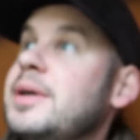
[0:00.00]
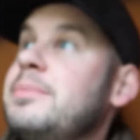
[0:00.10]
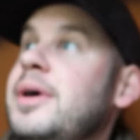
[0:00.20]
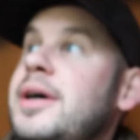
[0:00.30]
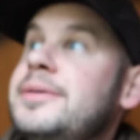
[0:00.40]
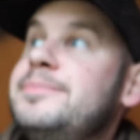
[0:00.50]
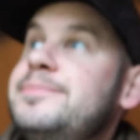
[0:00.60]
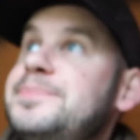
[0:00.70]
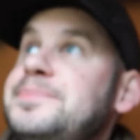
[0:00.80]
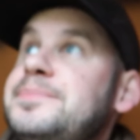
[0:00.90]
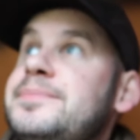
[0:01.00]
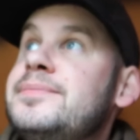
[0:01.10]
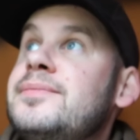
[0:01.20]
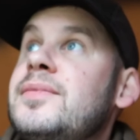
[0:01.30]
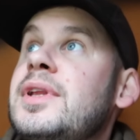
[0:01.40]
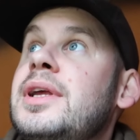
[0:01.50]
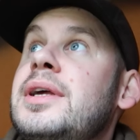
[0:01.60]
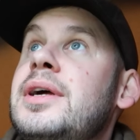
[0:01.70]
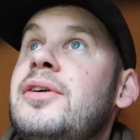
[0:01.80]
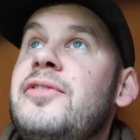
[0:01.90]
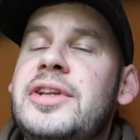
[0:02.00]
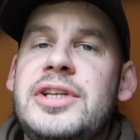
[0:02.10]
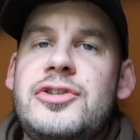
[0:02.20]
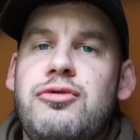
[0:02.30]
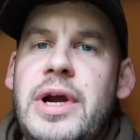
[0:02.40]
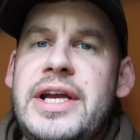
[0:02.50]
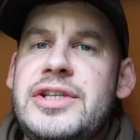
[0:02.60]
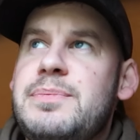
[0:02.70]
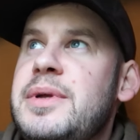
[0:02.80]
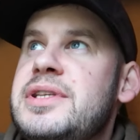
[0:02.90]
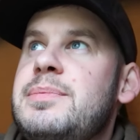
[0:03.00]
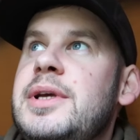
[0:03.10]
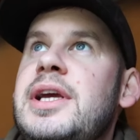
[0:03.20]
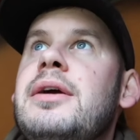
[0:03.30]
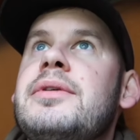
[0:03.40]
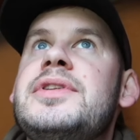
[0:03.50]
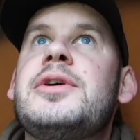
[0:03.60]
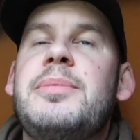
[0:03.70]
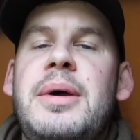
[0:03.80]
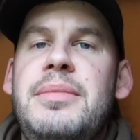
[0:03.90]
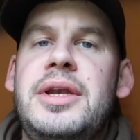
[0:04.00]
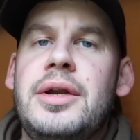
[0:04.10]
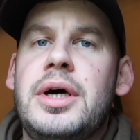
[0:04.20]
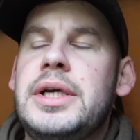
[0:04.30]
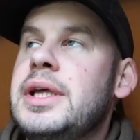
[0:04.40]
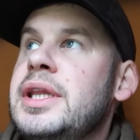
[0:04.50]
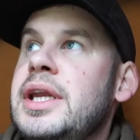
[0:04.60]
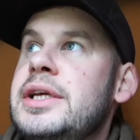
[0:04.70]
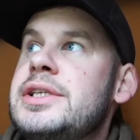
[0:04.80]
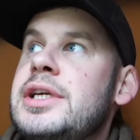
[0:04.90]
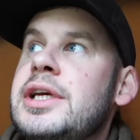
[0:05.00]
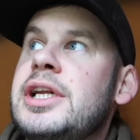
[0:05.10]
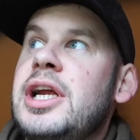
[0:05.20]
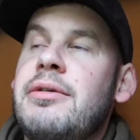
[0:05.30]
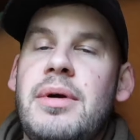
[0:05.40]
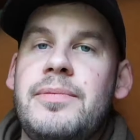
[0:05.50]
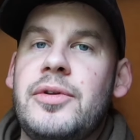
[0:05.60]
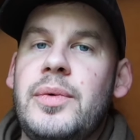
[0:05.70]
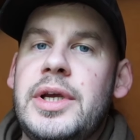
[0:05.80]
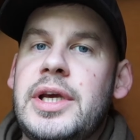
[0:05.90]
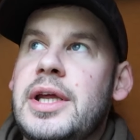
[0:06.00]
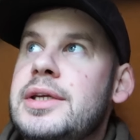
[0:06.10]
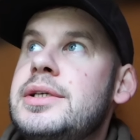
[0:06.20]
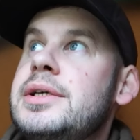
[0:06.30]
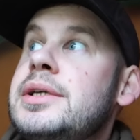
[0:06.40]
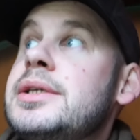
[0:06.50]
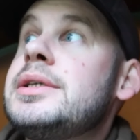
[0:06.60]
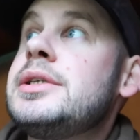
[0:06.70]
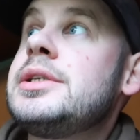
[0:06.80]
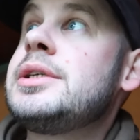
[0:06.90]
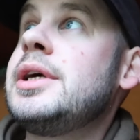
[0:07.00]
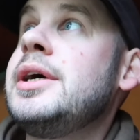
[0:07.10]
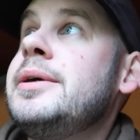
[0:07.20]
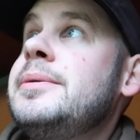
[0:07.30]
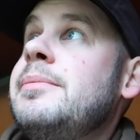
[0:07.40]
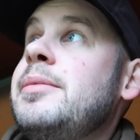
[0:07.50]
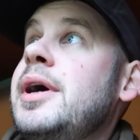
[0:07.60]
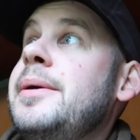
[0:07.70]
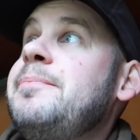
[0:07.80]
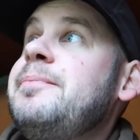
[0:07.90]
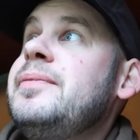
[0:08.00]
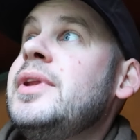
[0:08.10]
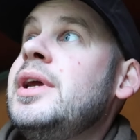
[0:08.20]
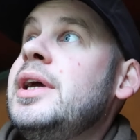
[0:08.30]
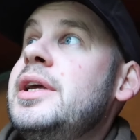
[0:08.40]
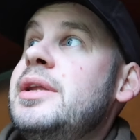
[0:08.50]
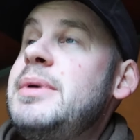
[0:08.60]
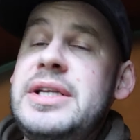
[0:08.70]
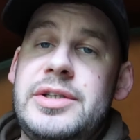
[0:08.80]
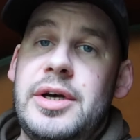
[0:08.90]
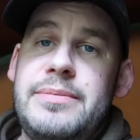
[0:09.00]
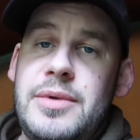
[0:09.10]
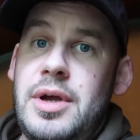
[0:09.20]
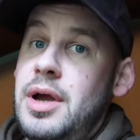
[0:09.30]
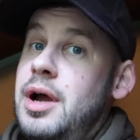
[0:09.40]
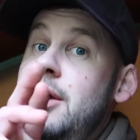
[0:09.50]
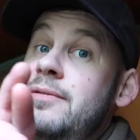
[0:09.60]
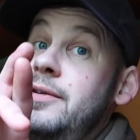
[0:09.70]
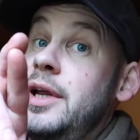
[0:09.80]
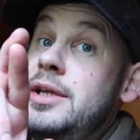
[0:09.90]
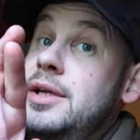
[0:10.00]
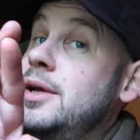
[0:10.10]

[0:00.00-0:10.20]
But I think this rain's meant to be here until about midnight and then it's going to clear up for the weekend. So, but in the meantime, hopefully